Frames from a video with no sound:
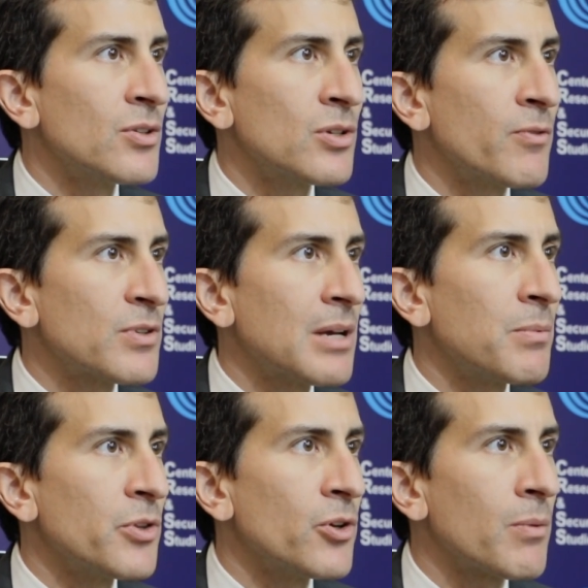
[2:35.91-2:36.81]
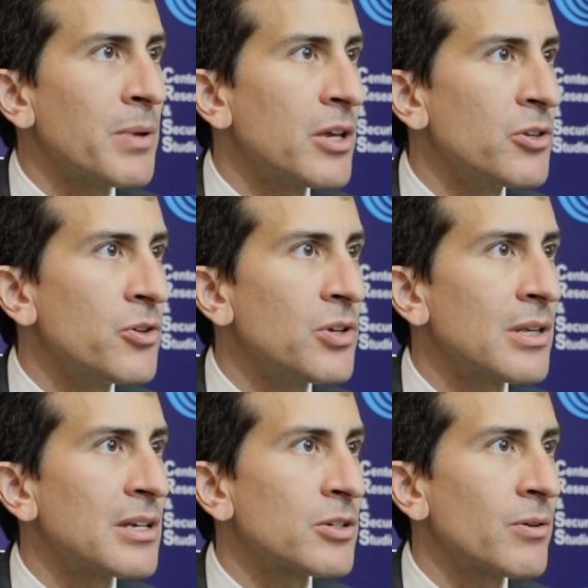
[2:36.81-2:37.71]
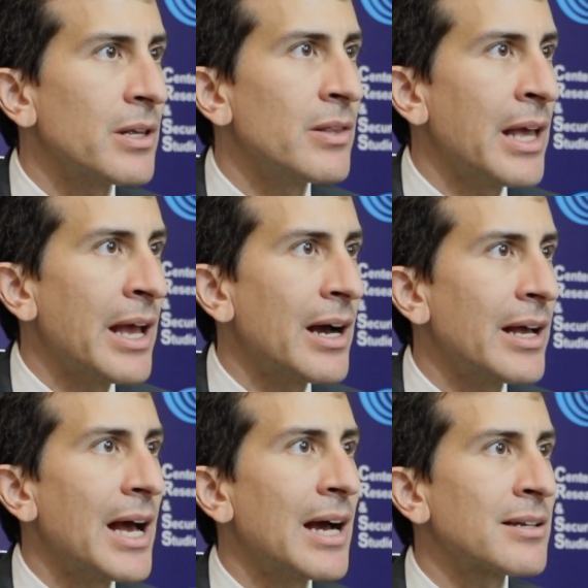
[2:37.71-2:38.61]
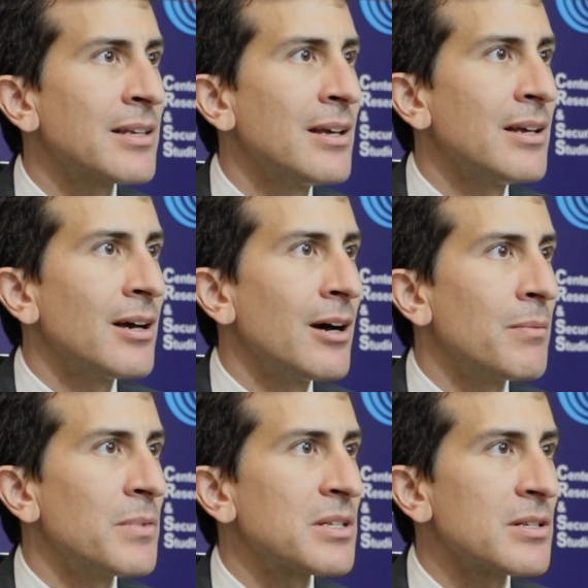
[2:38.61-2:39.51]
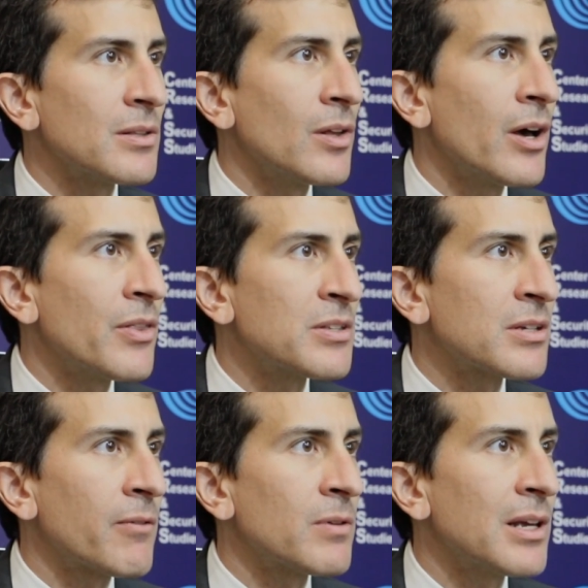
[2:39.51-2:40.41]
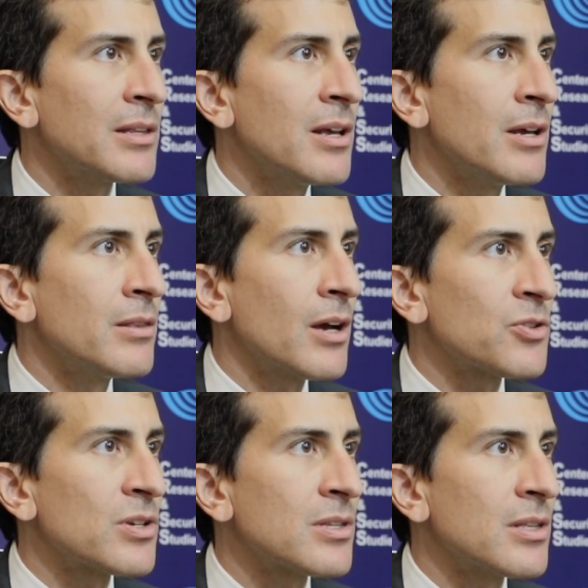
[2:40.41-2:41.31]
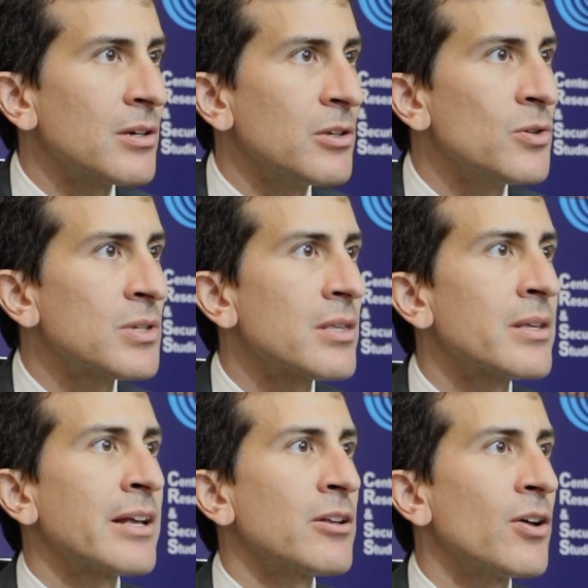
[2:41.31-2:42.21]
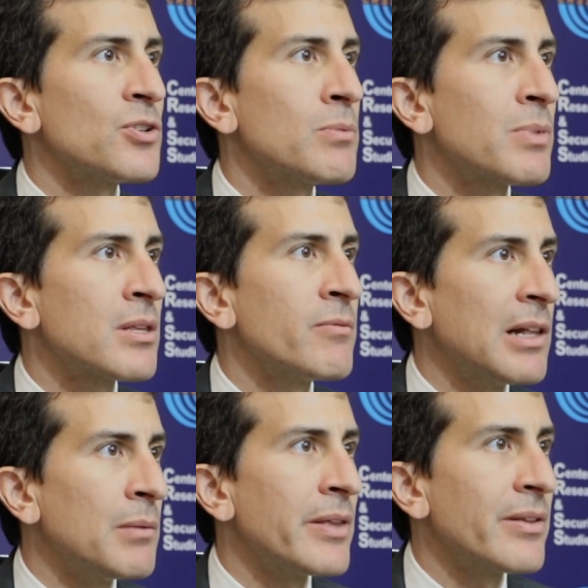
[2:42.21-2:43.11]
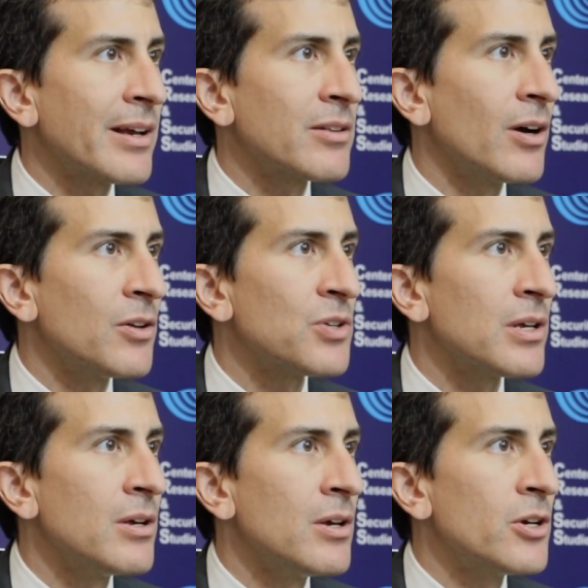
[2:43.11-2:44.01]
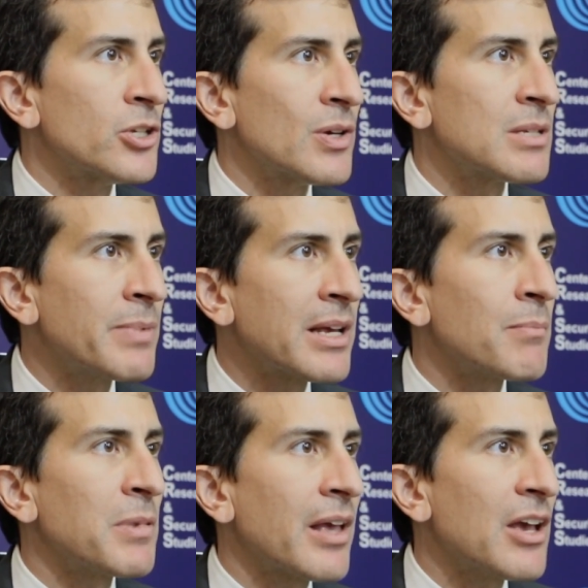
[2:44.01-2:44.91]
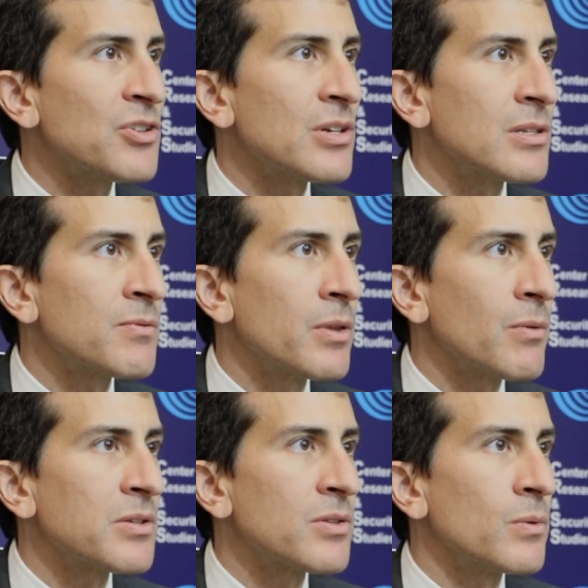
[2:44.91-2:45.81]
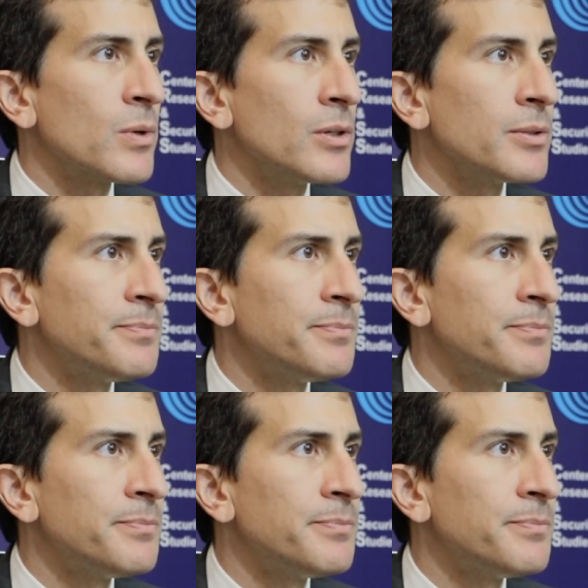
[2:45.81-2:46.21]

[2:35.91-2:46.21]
So for example, the European Union has created the AI Act. This is a law that's governing not just the use of the technology, but the development of the technology. So it has big implications for the rest of the world.